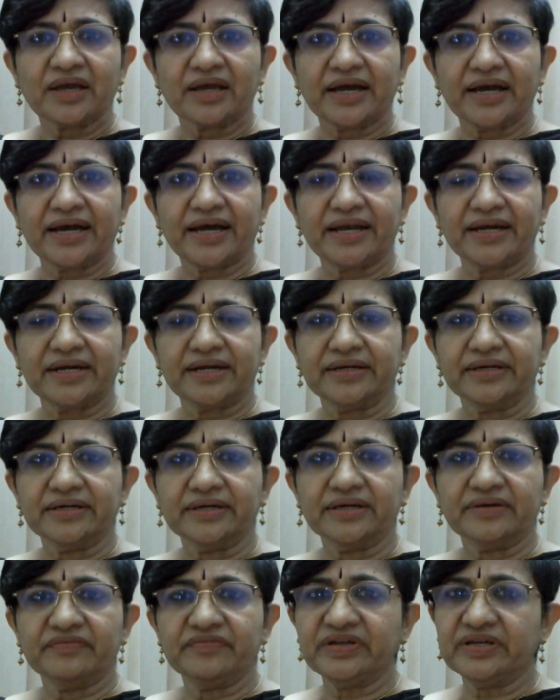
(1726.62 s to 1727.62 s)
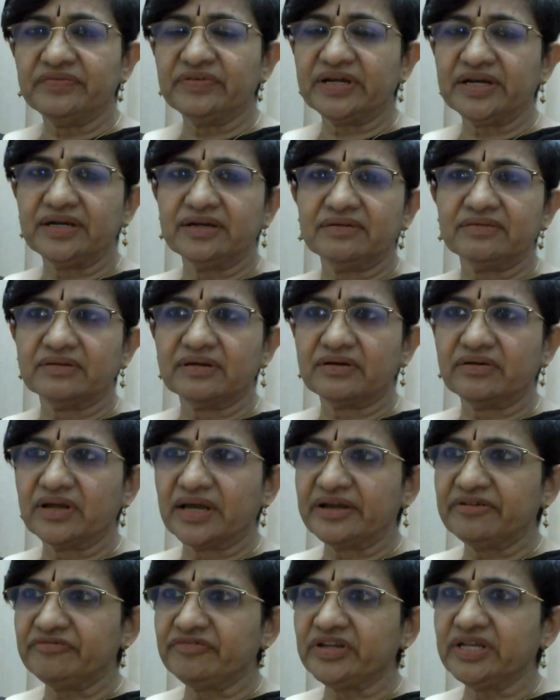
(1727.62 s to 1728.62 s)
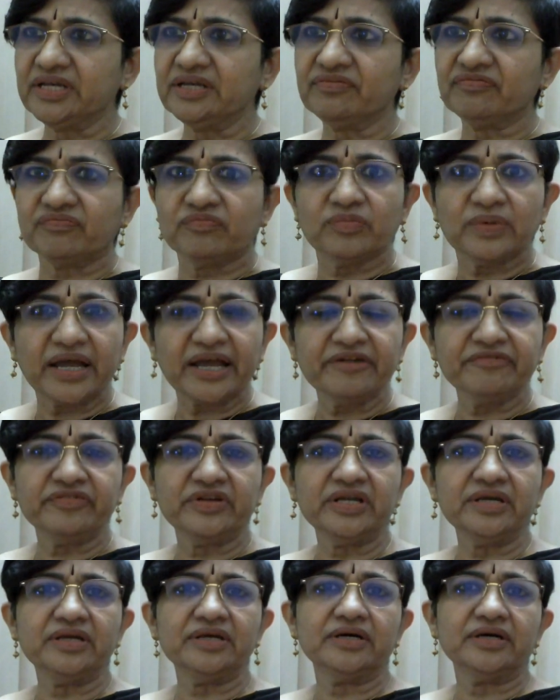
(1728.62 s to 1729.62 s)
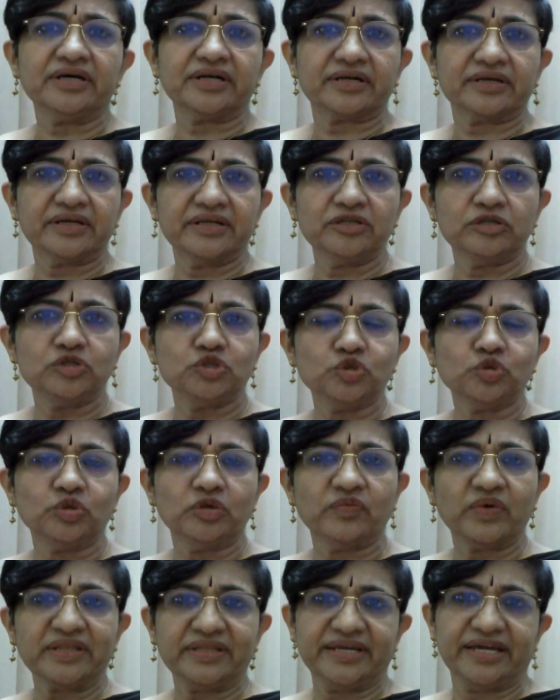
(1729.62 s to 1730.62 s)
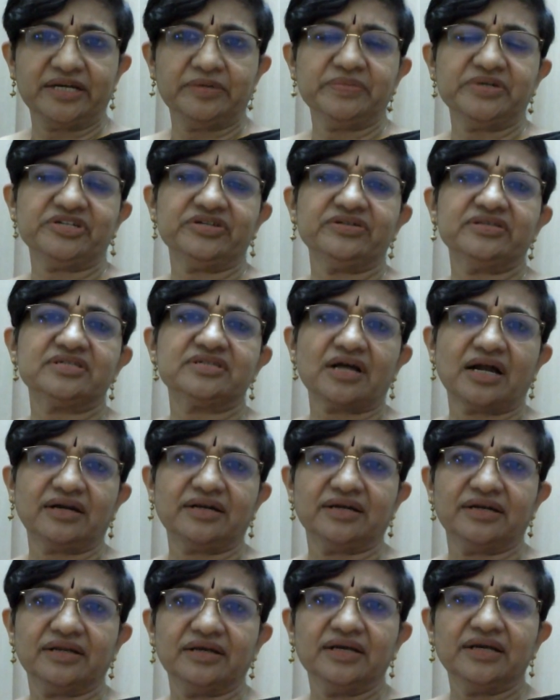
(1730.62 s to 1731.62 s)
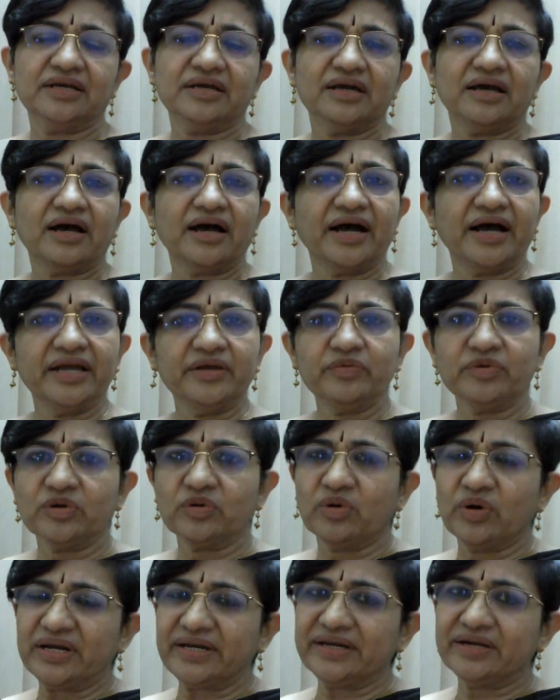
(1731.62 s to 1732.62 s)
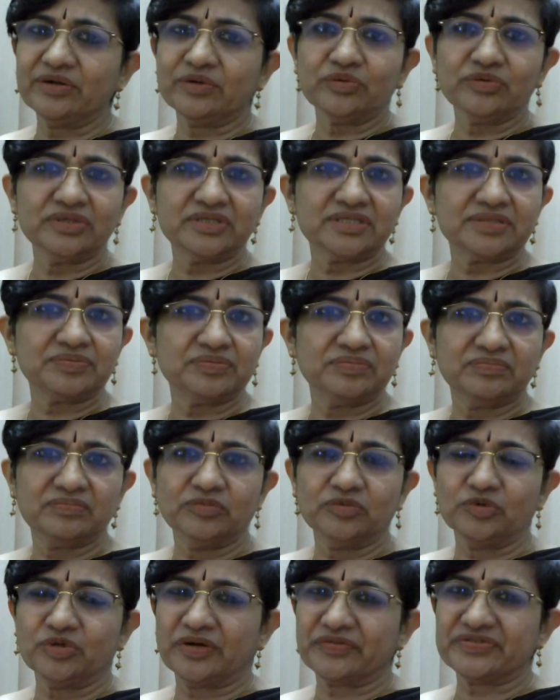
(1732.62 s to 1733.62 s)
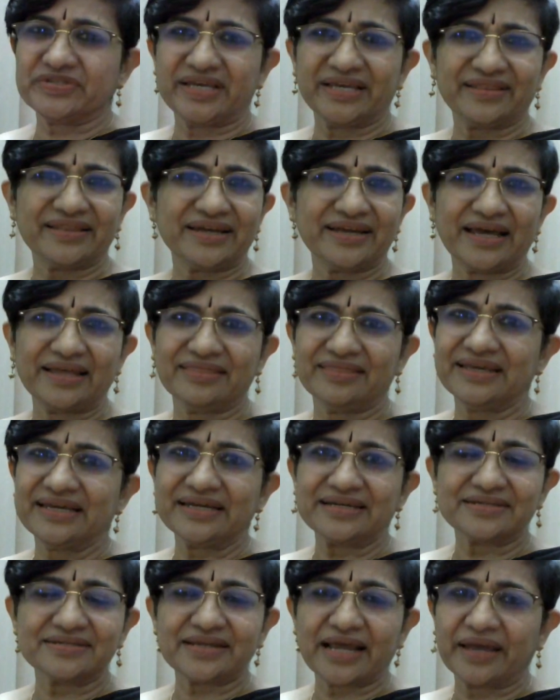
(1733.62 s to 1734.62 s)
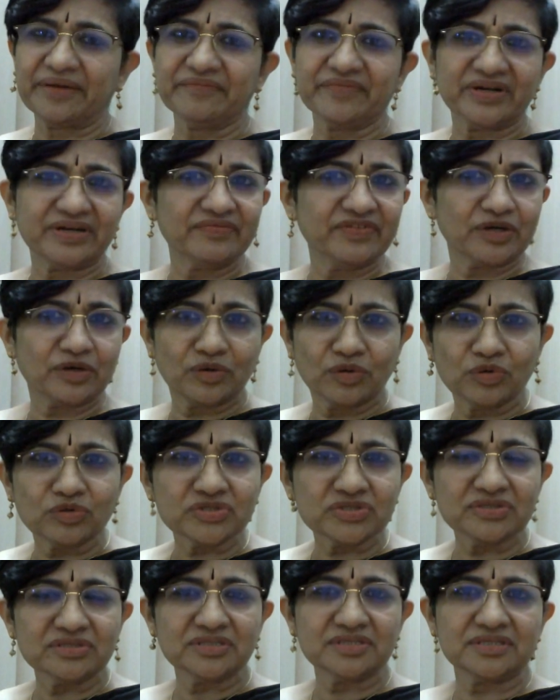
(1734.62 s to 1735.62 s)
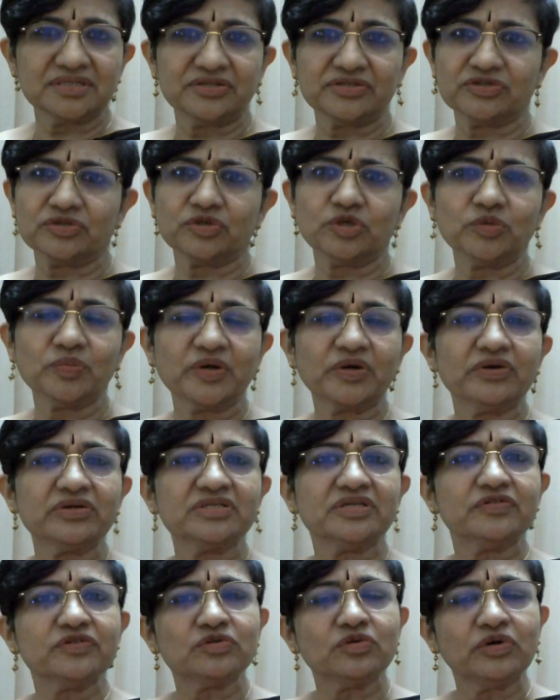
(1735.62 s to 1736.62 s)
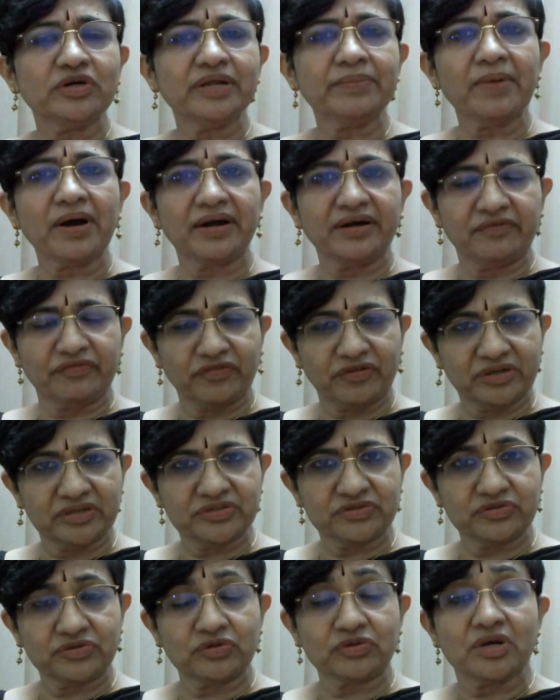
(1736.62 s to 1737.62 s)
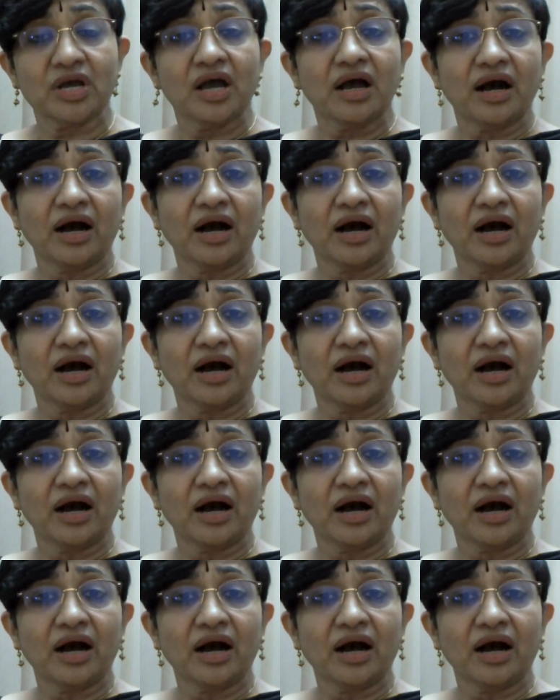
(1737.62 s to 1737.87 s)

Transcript: And we were every year in June when the admission started, I would get into this mood of saying that I think it's time that we close this institute, because there was no demand for institute.